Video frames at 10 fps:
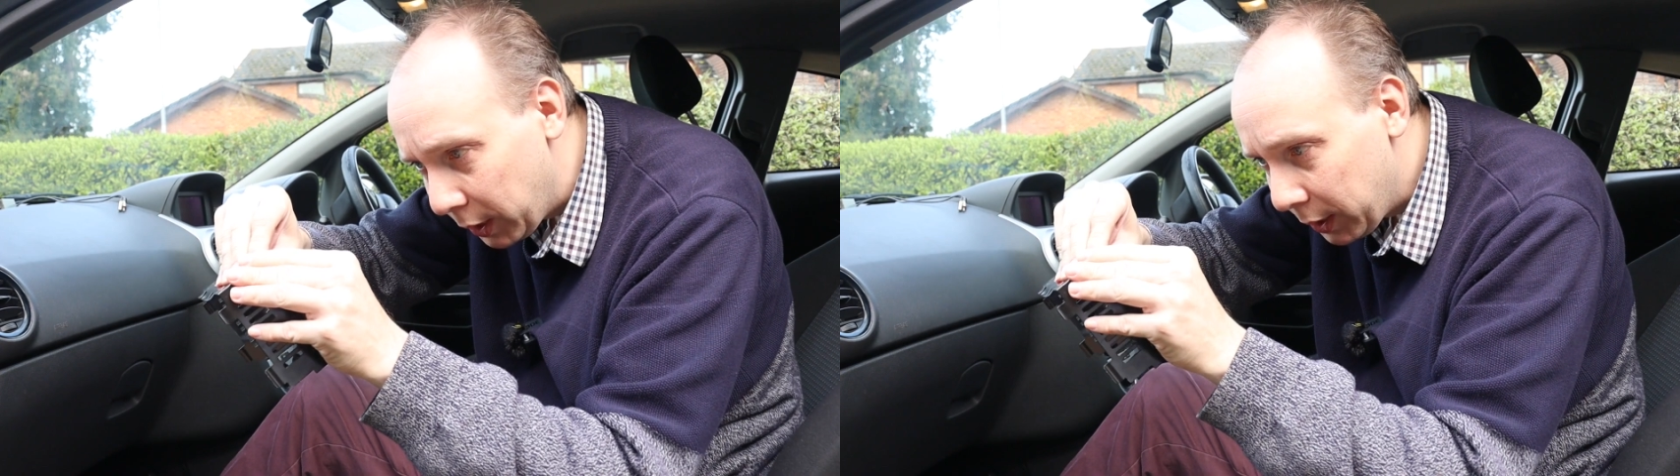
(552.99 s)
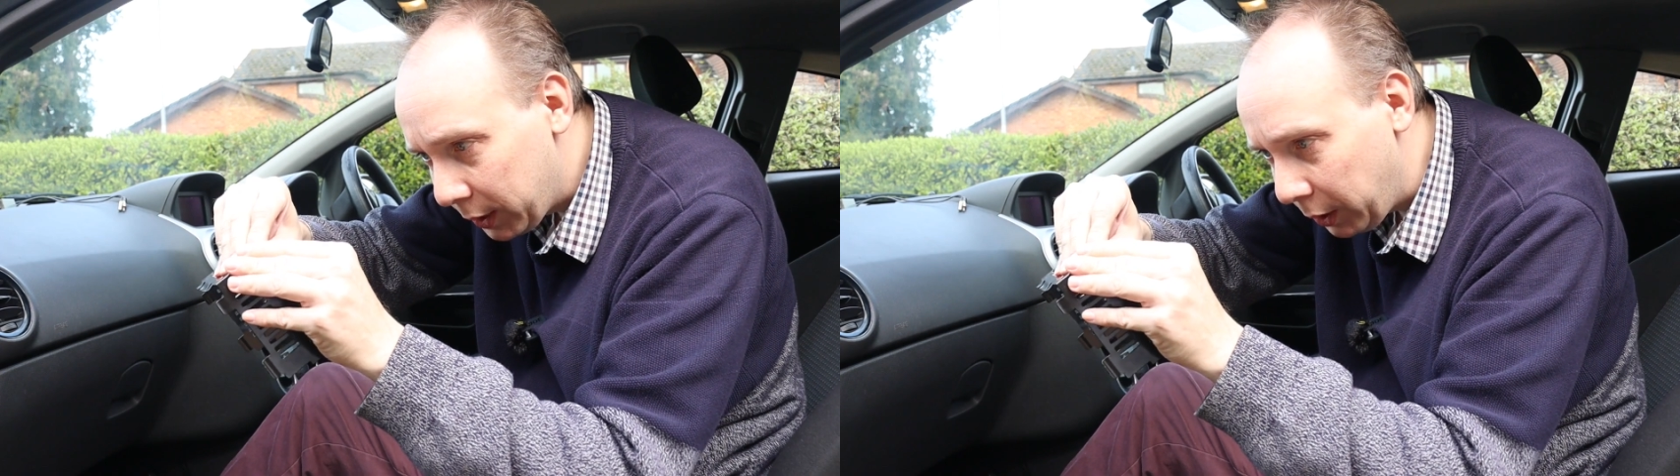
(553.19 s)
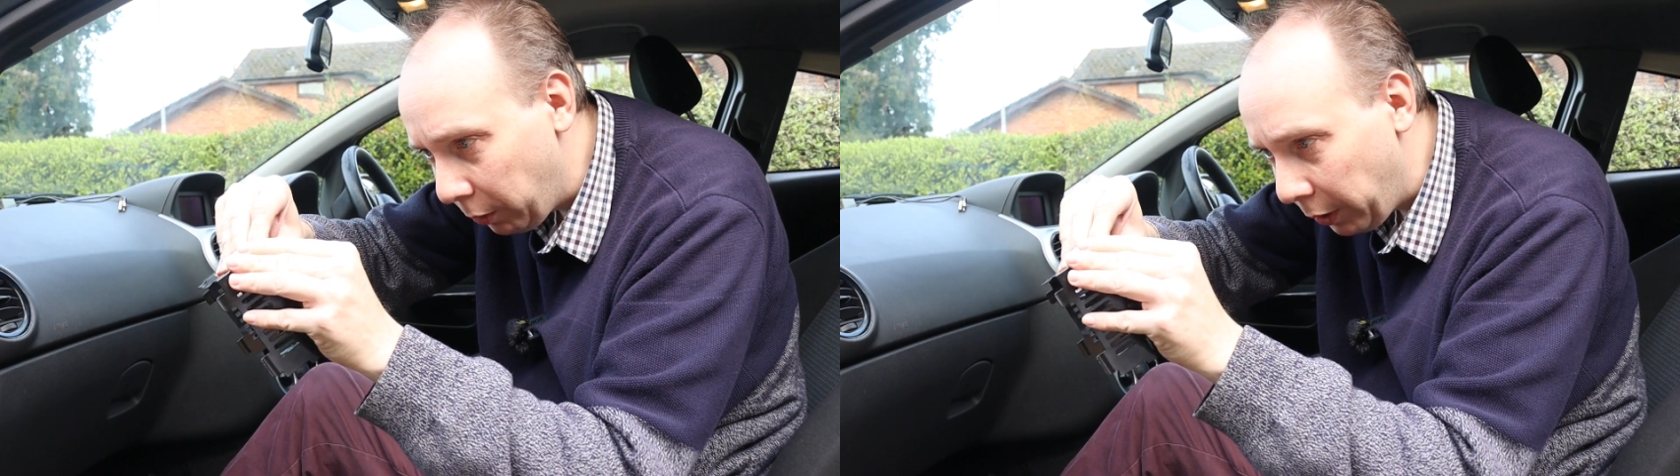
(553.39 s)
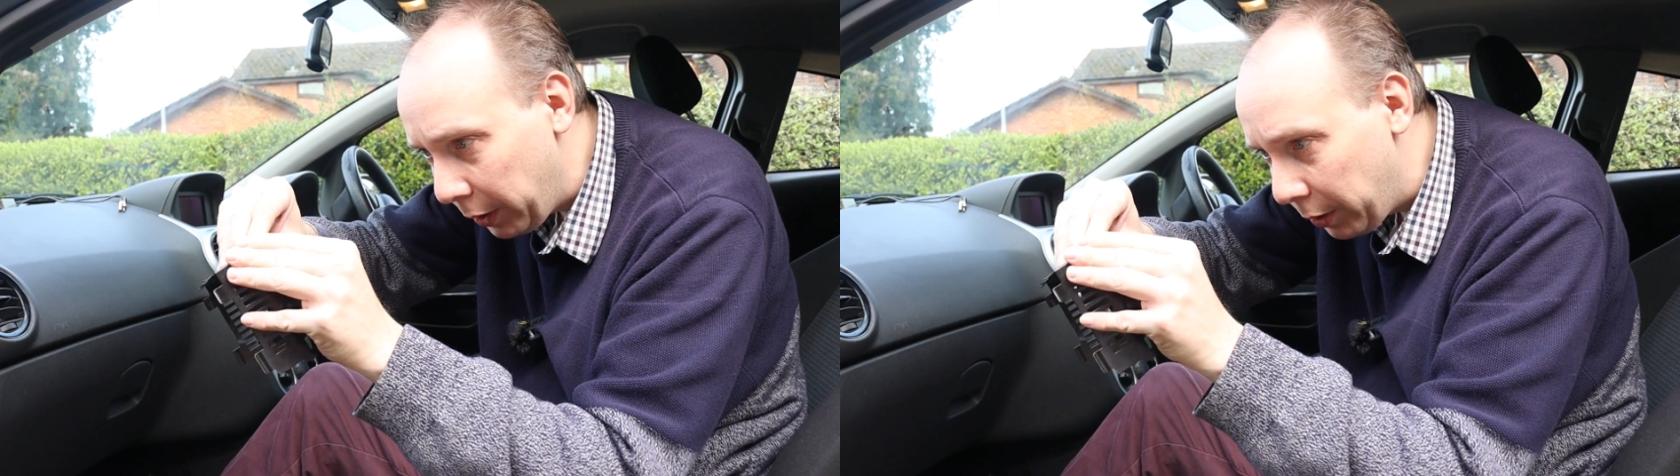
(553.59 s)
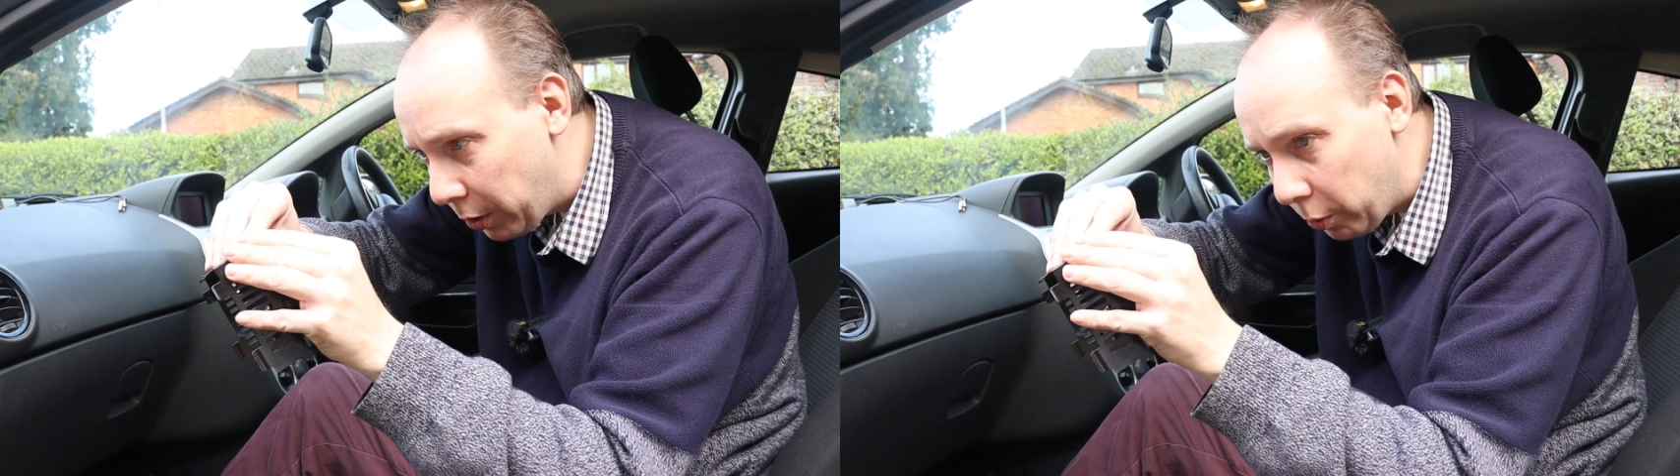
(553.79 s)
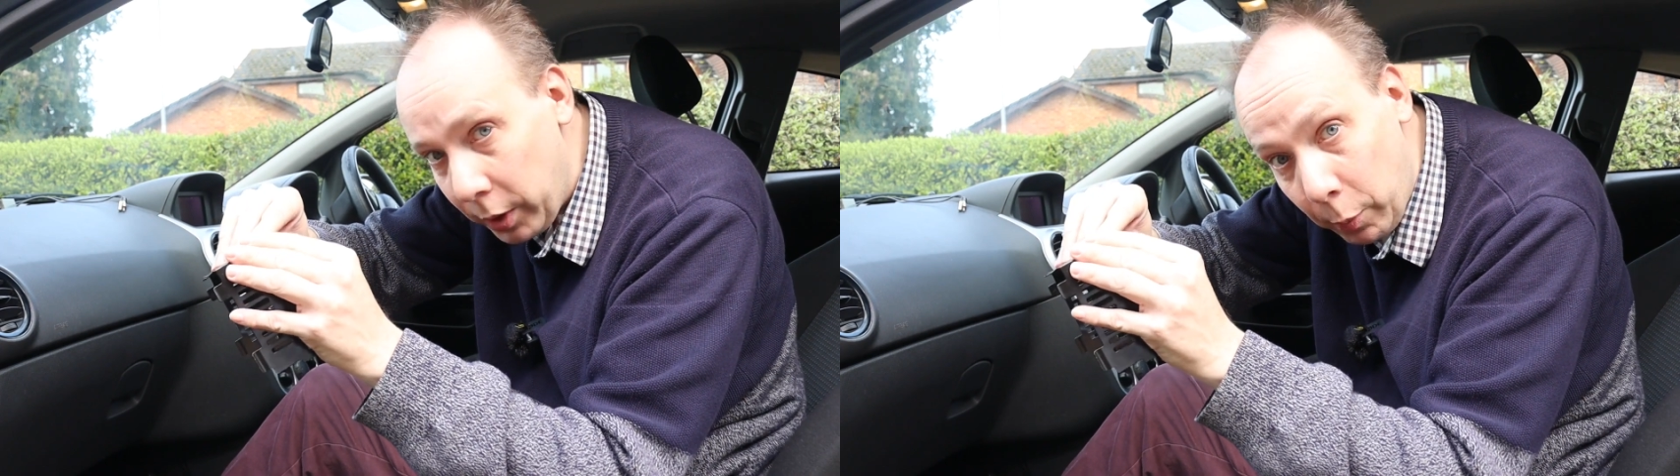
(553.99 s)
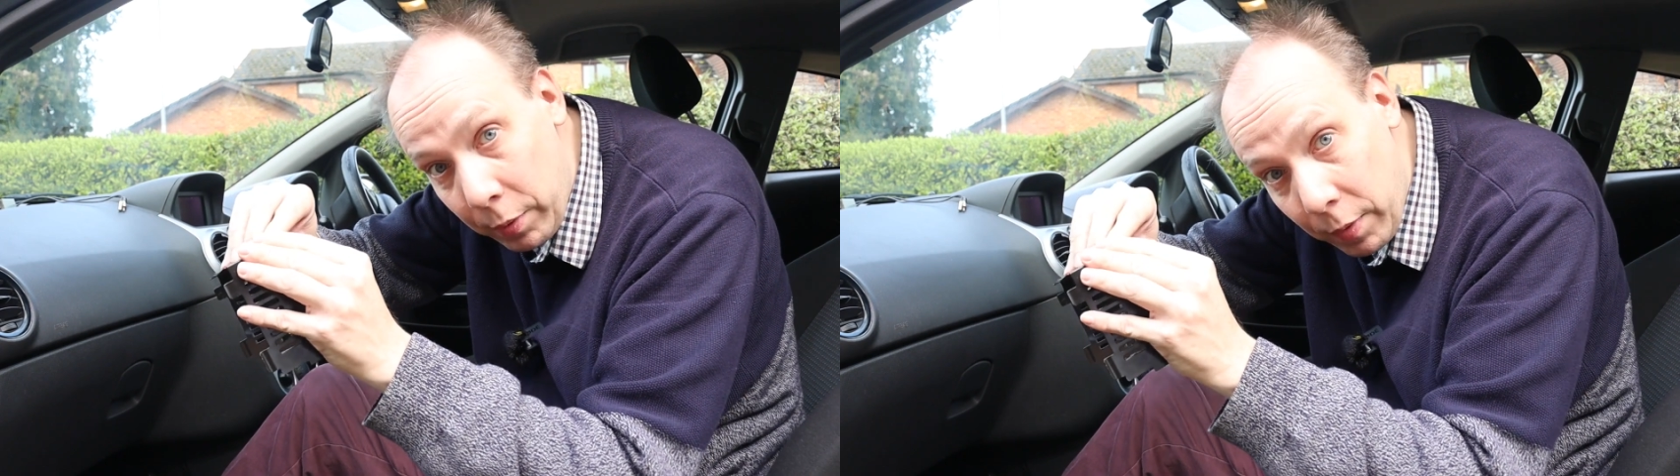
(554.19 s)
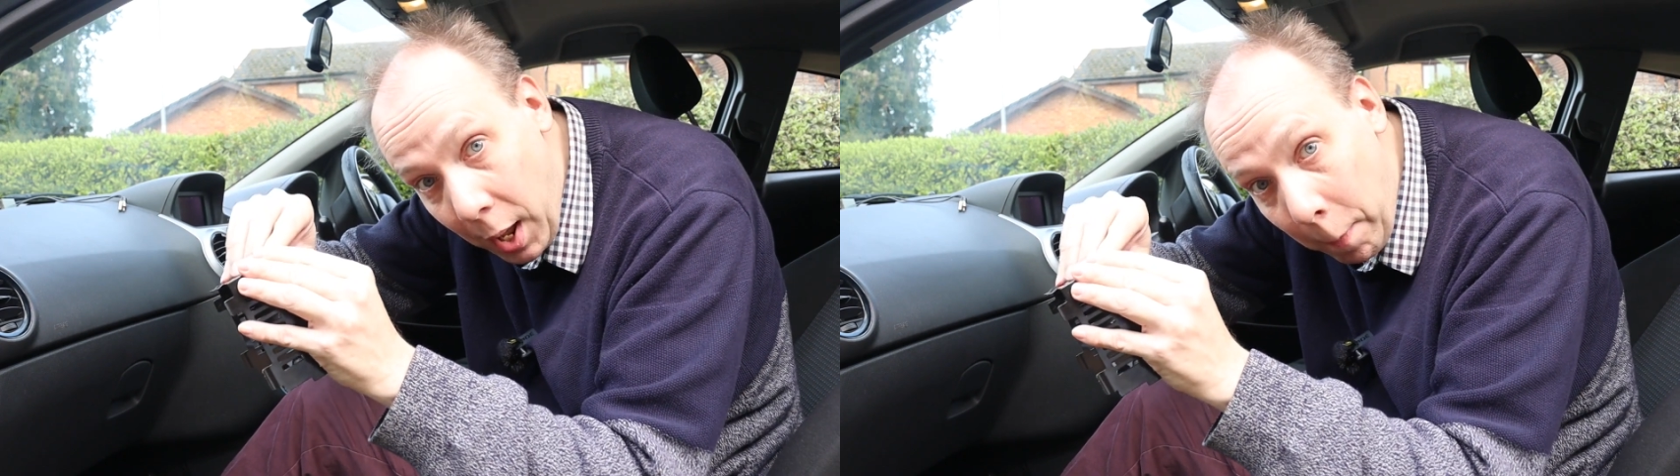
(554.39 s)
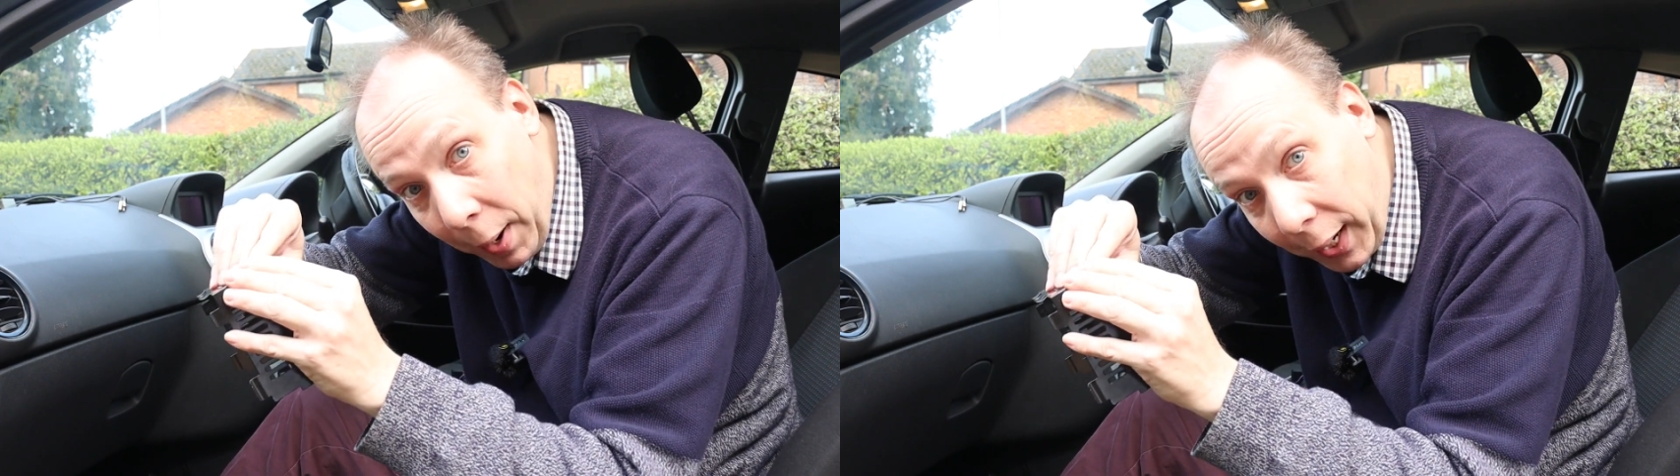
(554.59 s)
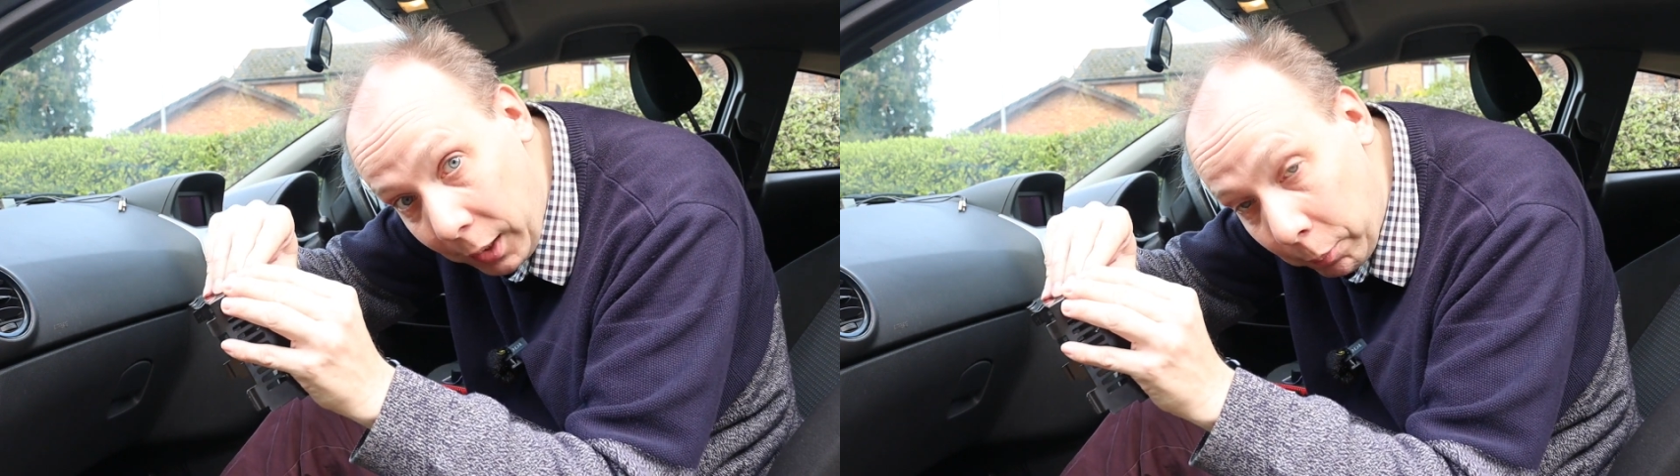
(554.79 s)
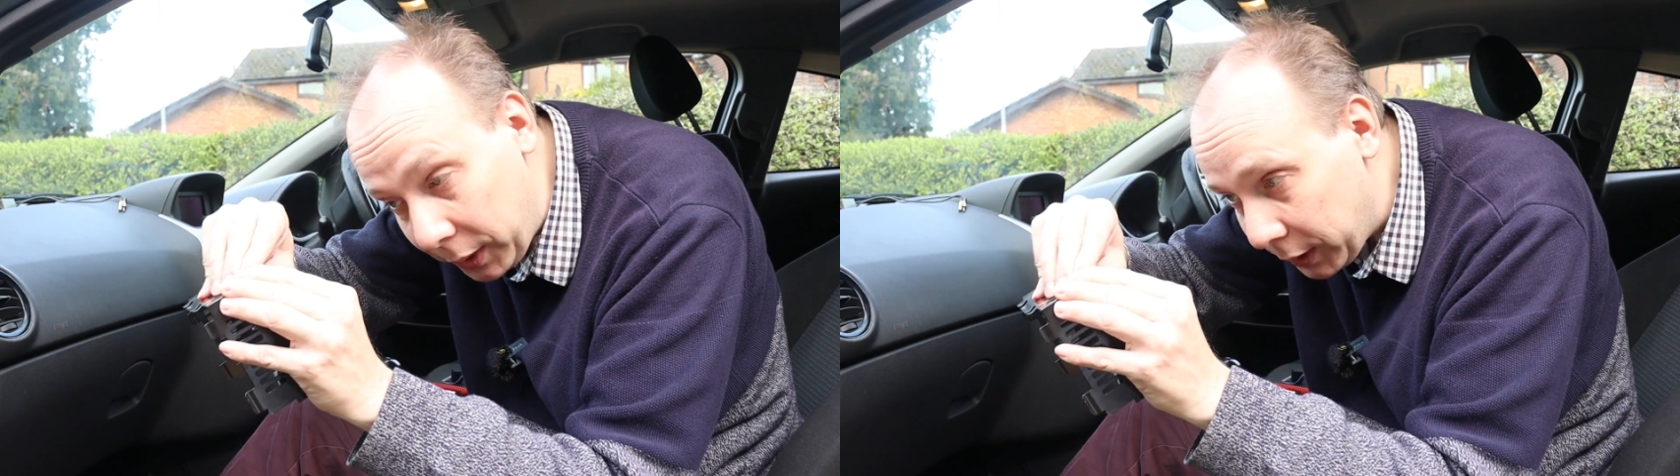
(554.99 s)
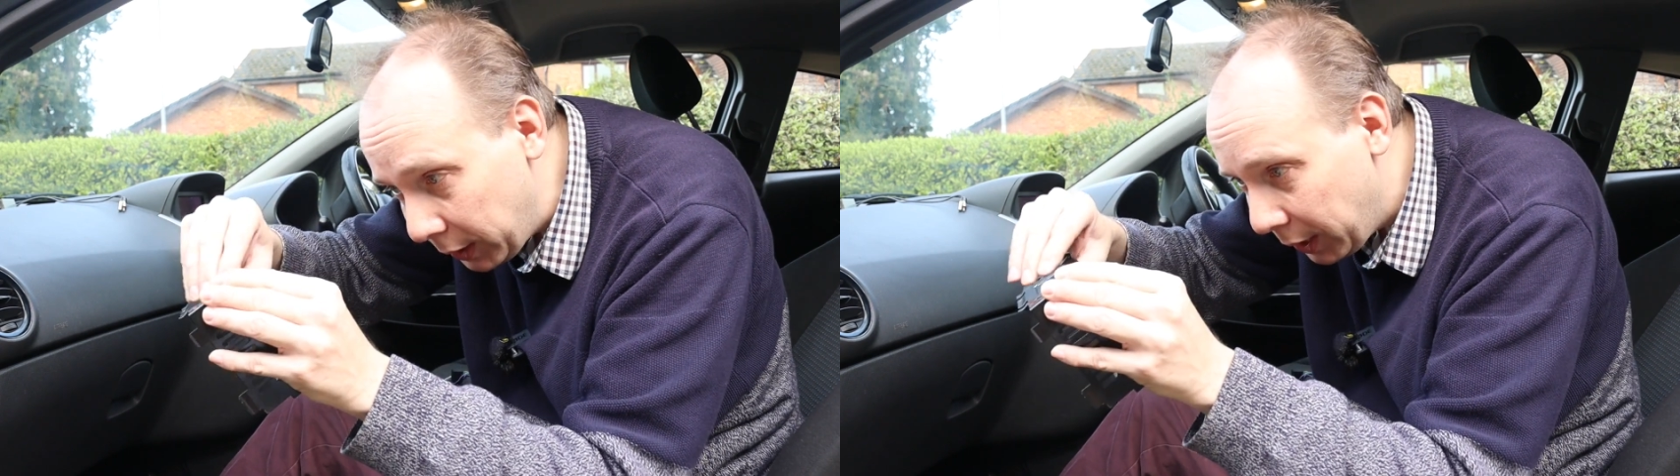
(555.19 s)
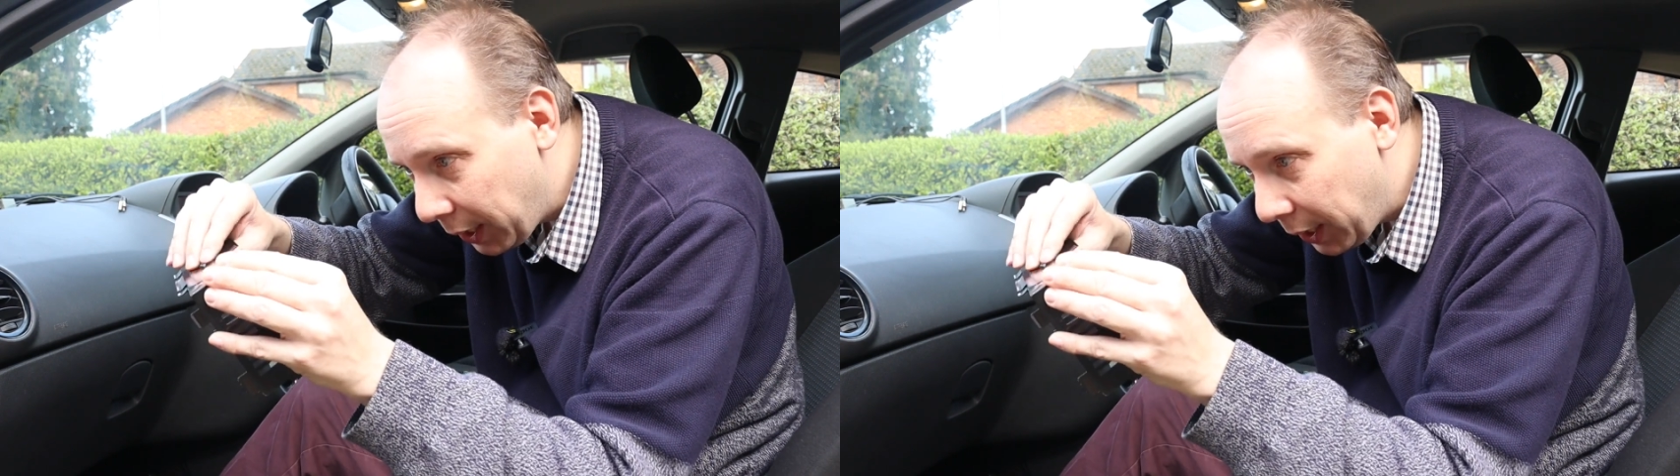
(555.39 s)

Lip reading: So I'm going to do a little bit of panel beating